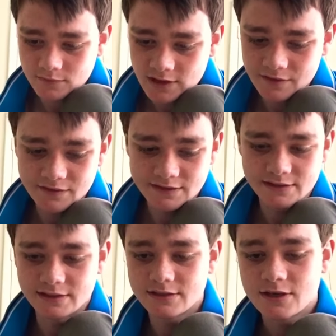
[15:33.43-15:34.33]
Neither does
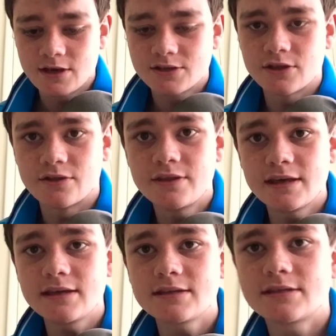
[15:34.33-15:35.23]
this. So
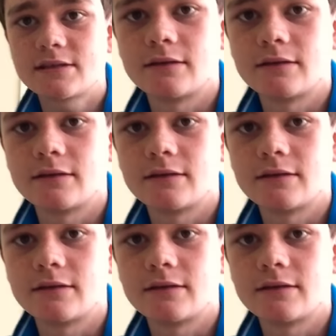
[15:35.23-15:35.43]
this,